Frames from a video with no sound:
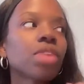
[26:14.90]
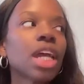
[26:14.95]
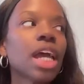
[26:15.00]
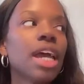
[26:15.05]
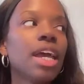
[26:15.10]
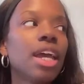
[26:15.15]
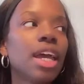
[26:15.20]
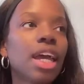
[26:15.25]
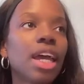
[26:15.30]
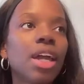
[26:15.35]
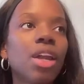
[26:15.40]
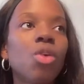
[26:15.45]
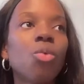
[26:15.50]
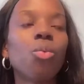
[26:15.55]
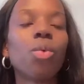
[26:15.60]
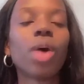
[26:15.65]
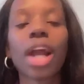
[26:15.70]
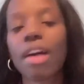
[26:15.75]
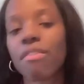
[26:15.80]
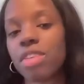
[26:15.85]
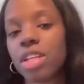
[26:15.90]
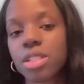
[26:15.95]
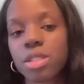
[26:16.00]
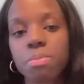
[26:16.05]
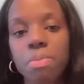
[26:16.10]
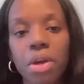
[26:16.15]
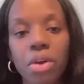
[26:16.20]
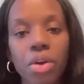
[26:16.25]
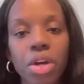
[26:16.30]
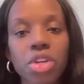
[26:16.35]
and what I've
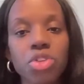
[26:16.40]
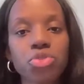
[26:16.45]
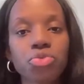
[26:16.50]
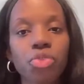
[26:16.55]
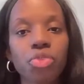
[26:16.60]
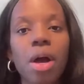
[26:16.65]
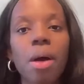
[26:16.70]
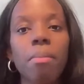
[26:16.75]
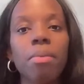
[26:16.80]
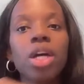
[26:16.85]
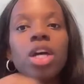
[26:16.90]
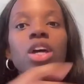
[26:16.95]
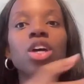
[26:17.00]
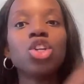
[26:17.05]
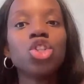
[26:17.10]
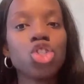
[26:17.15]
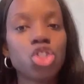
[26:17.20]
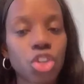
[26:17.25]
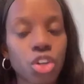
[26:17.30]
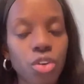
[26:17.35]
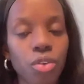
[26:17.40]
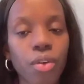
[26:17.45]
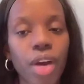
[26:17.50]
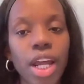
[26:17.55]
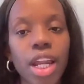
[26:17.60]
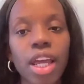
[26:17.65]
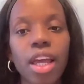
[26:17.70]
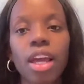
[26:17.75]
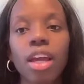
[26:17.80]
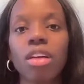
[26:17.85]
experienced from
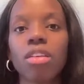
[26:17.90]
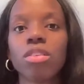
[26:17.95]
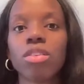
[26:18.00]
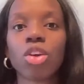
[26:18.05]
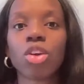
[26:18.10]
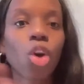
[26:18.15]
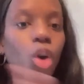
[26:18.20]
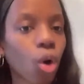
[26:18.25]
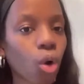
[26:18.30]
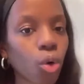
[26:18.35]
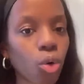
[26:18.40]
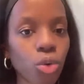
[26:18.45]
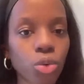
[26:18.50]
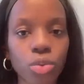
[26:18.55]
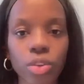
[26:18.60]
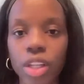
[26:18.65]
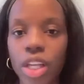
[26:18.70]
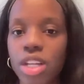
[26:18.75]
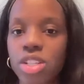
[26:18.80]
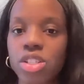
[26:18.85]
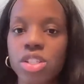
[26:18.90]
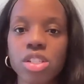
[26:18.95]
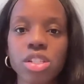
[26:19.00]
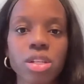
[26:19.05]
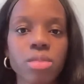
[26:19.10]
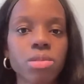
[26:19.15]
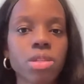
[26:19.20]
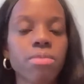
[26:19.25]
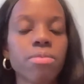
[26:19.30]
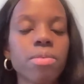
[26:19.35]
generating cold
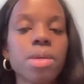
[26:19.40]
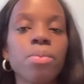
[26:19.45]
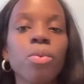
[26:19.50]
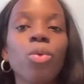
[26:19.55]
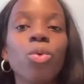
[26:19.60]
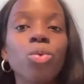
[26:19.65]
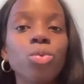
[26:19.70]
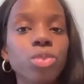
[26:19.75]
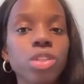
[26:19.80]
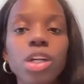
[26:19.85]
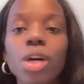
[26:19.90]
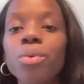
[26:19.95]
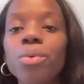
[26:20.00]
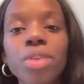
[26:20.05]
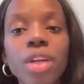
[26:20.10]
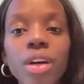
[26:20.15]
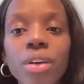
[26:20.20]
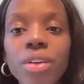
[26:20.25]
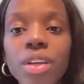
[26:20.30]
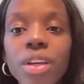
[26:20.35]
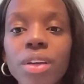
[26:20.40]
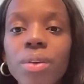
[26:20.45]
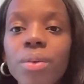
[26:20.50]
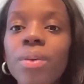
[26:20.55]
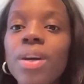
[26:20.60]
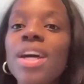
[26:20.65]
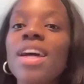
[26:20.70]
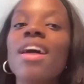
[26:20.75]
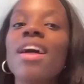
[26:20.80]
relationships of people who don't know you,